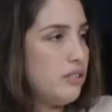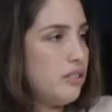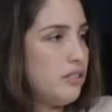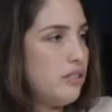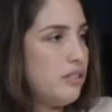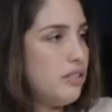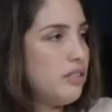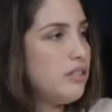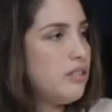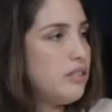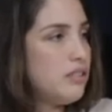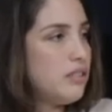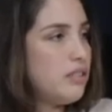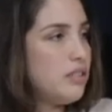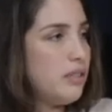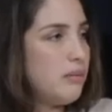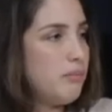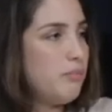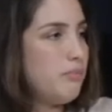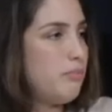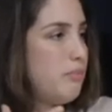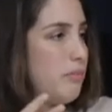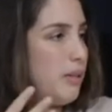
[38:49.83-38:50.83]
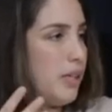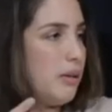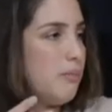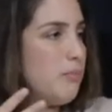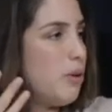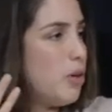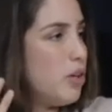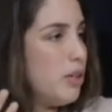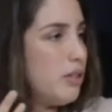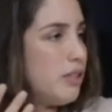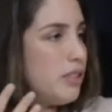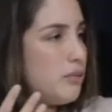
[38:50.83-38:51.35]
You know, mm-hmm. they play
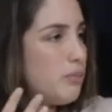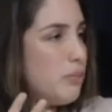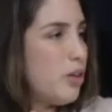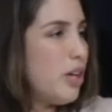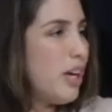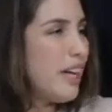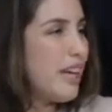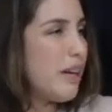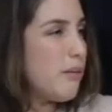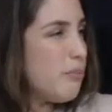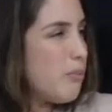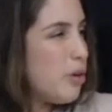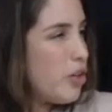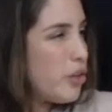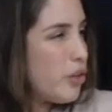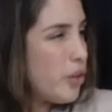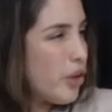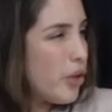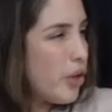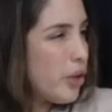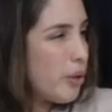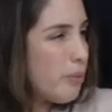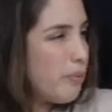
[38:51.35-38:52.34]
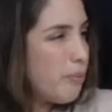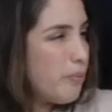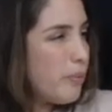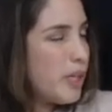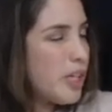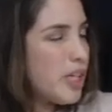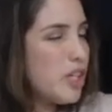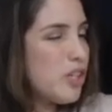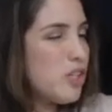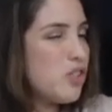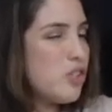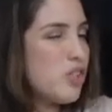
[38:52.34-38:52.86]
mo- it's more like a mm, monologue, monologue
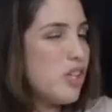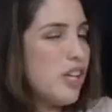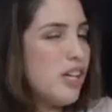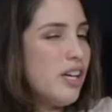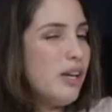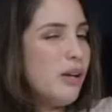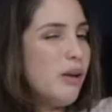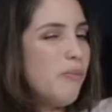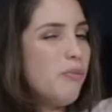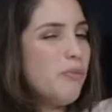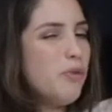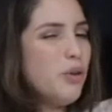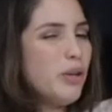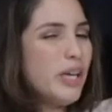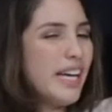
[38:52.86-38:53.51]
because yeah.